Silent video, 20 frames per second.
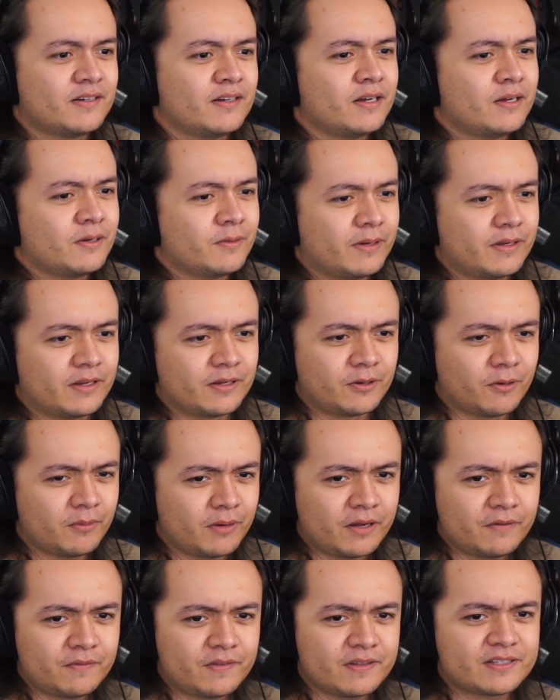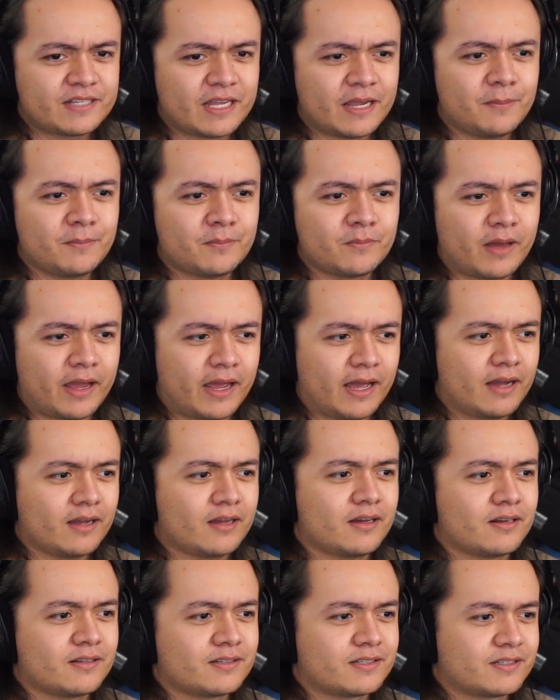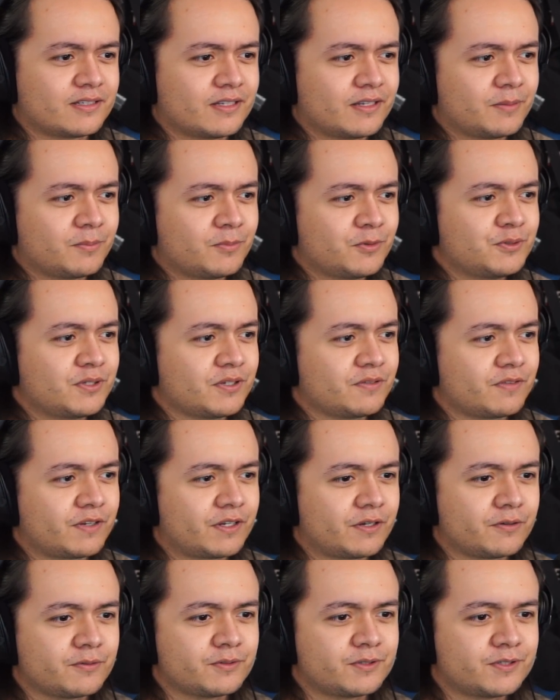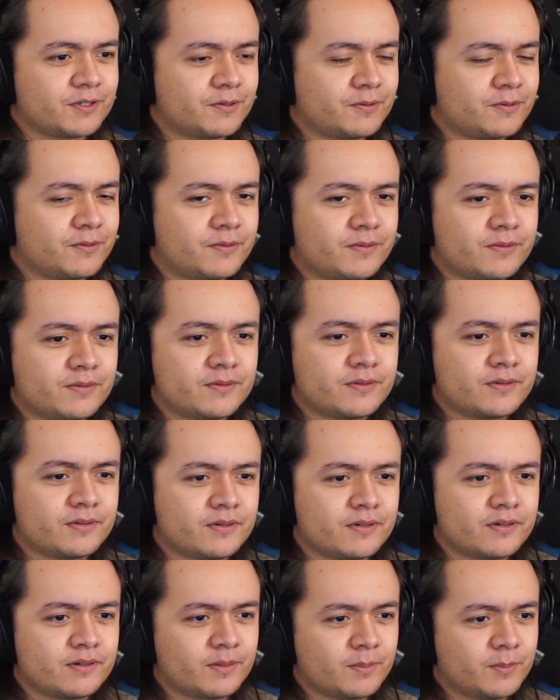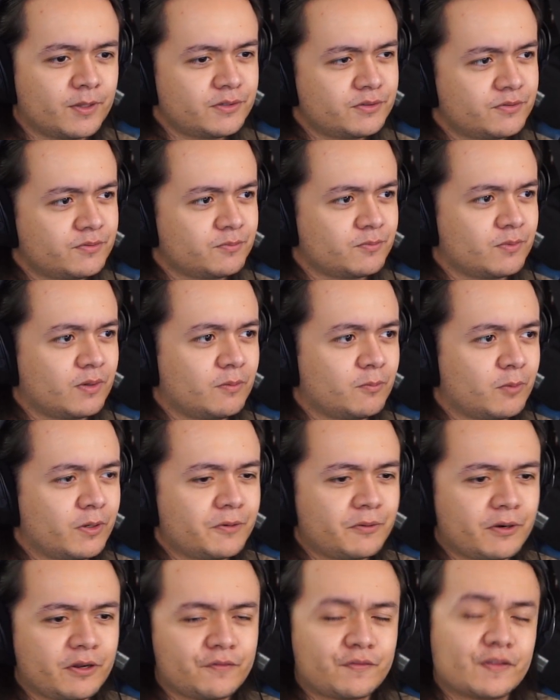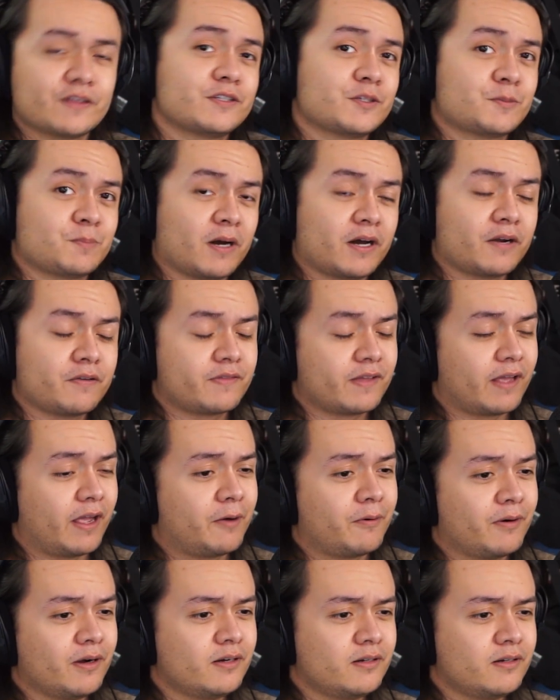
Wait, they don't have the same hair colors as in the music video, so... I'm, not I'm wondering if this is part of the era?